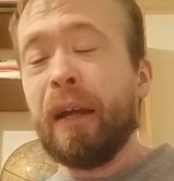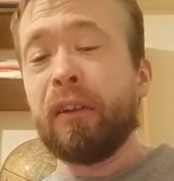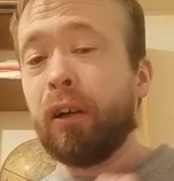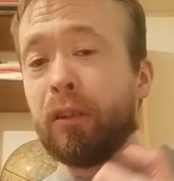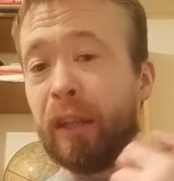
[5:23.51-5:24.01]
and
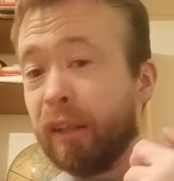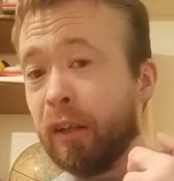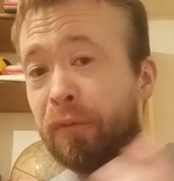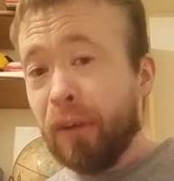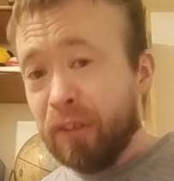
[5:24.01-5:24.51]
they're
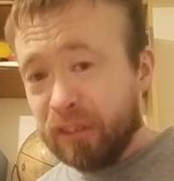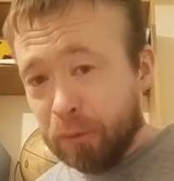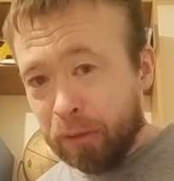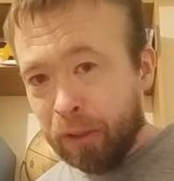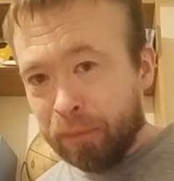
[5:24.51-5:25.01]
favourites to
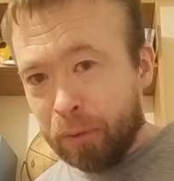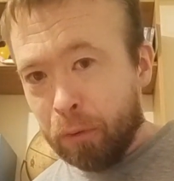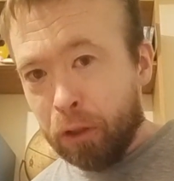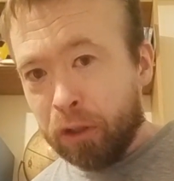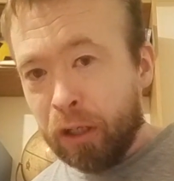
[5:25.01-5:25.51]
win the Rugby
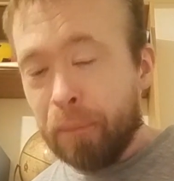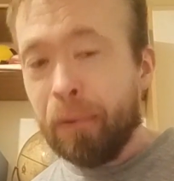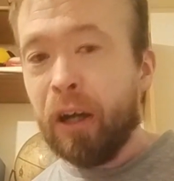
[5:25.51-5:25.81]
World Cup,